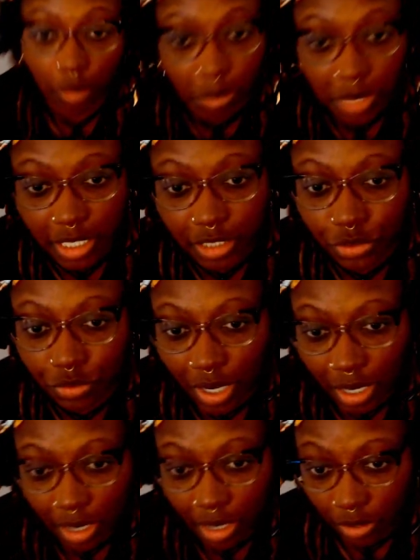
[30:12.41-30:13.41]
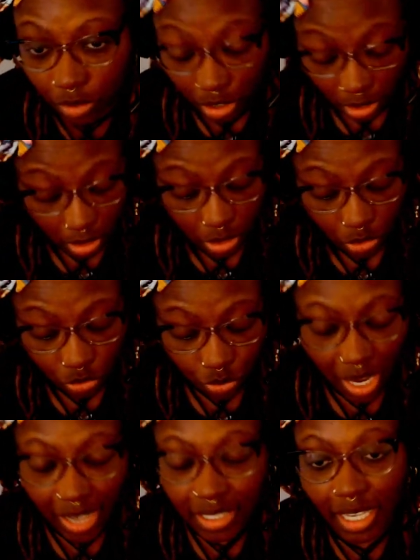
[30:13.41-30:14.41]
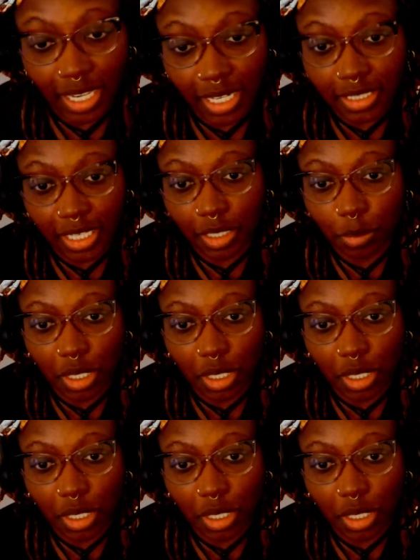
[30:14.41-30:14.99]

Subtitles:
I'm telling you right now. Do not say anything